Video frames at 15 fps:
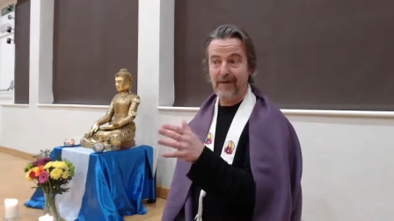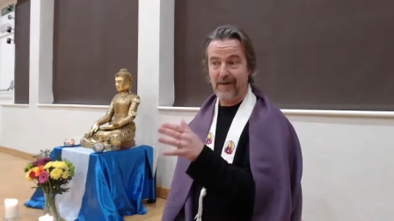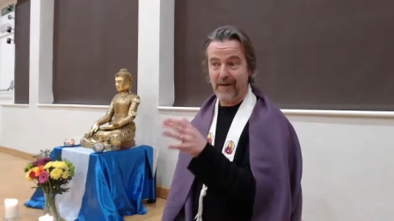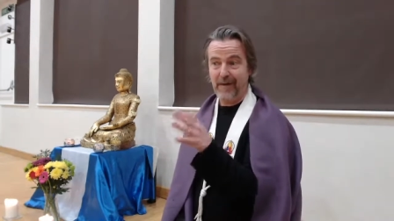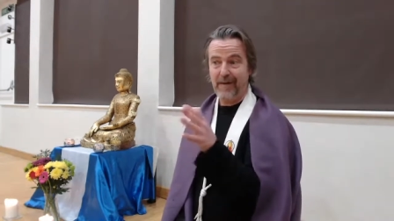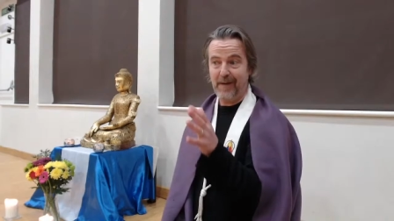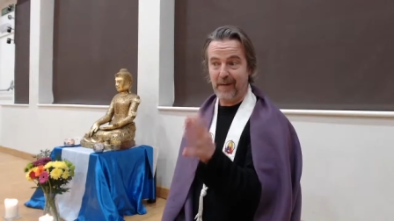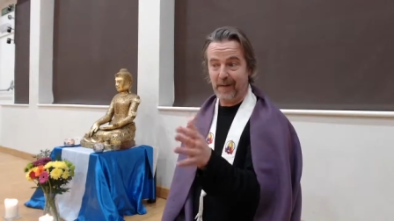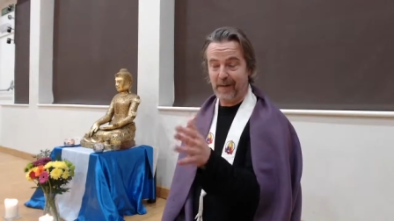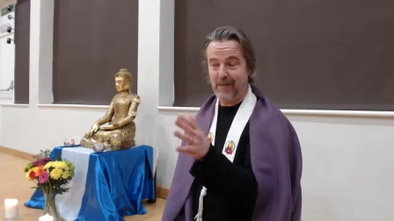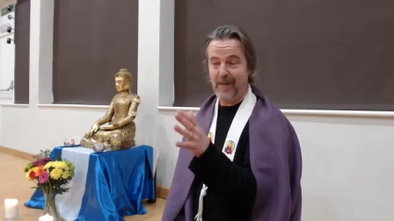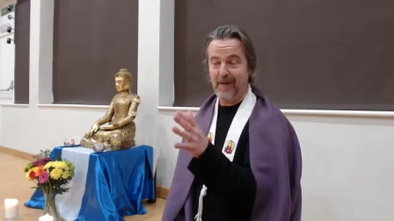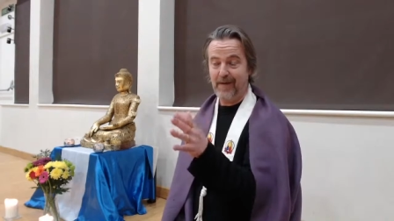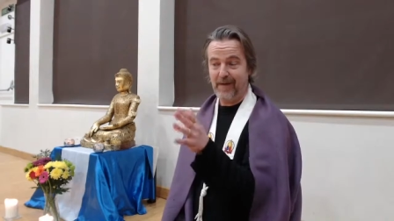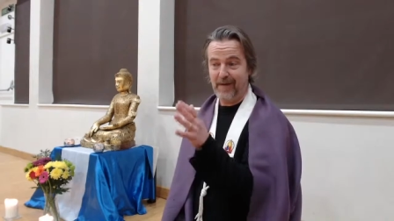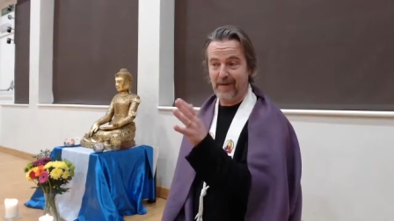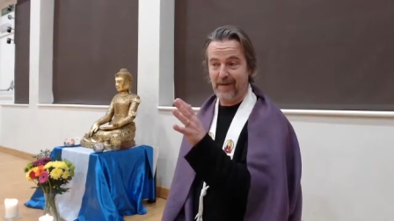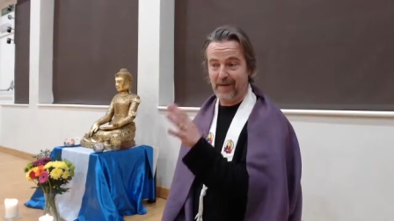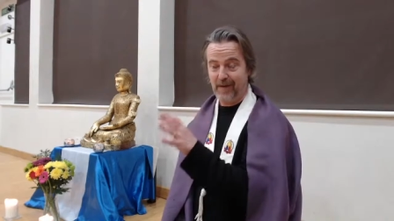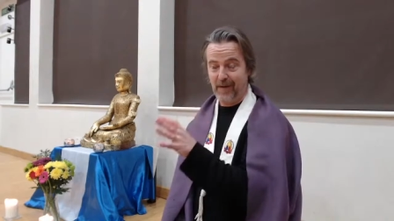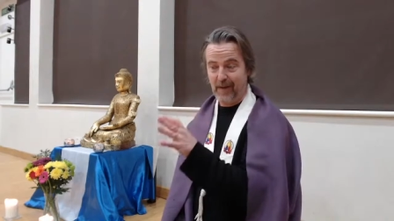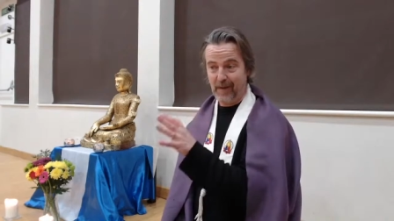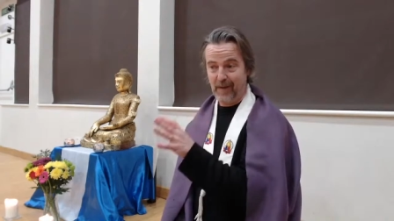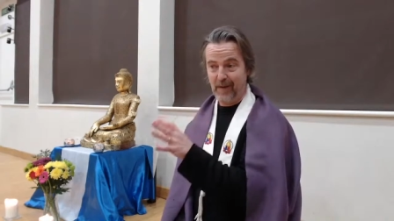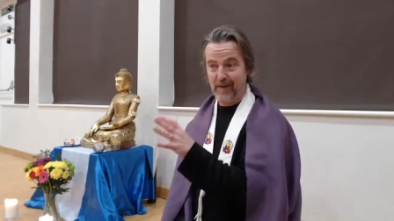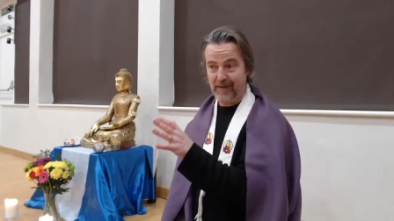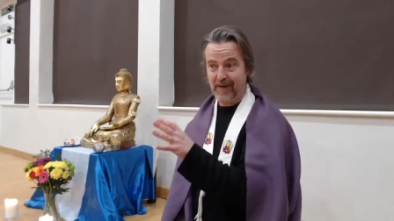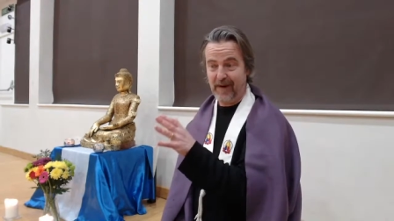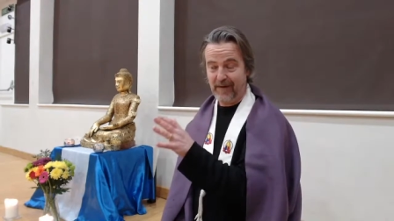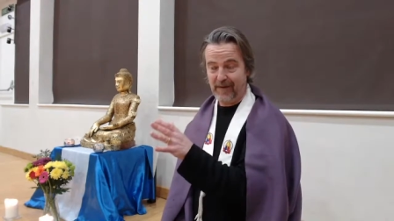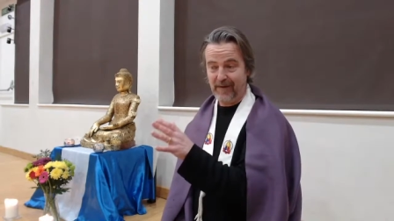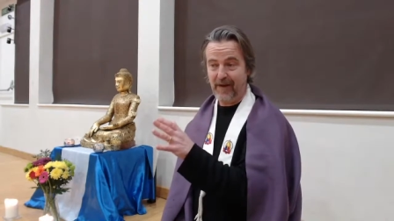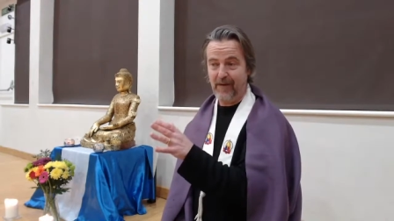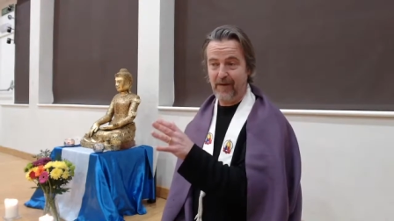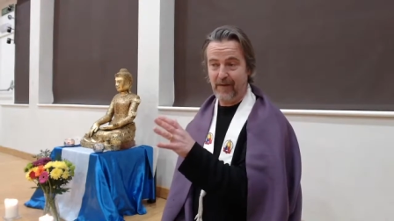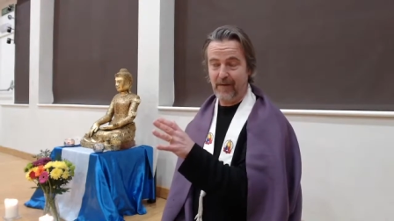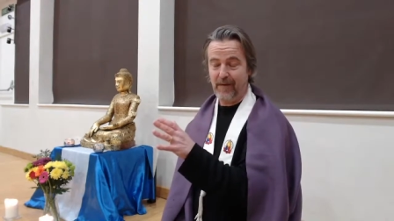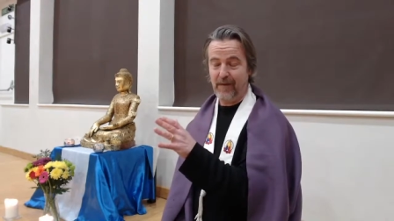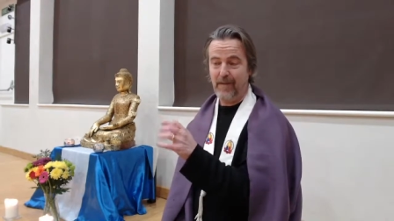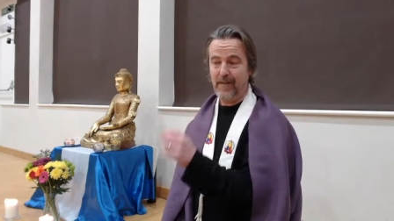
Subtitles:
knowing what's positive, knowing what's less helpful.